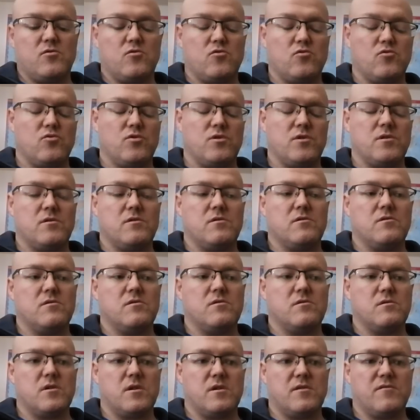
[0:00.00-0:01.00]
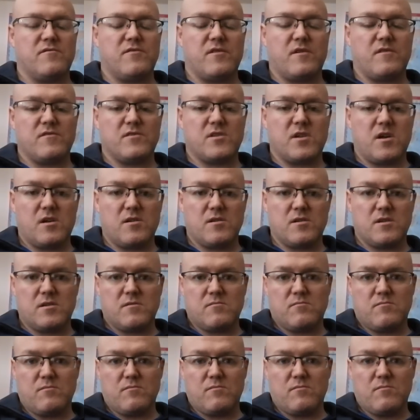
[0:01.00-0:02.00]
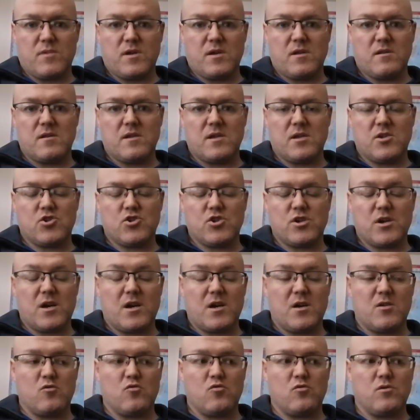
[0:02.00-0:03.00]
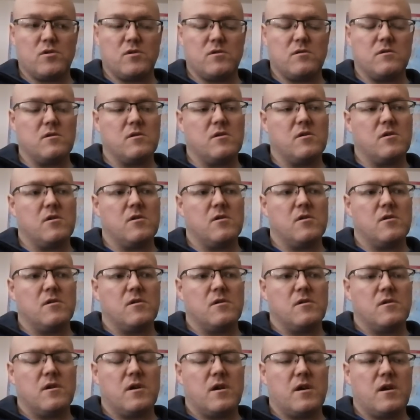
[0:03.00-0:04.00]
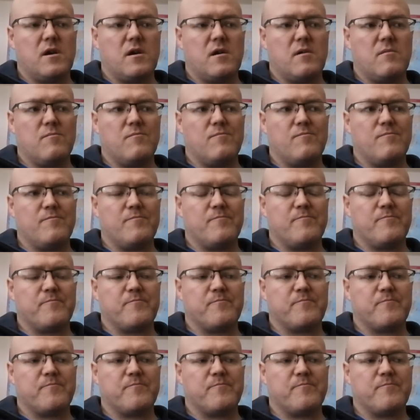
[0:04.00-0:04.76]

and like I've started making this channel, and um,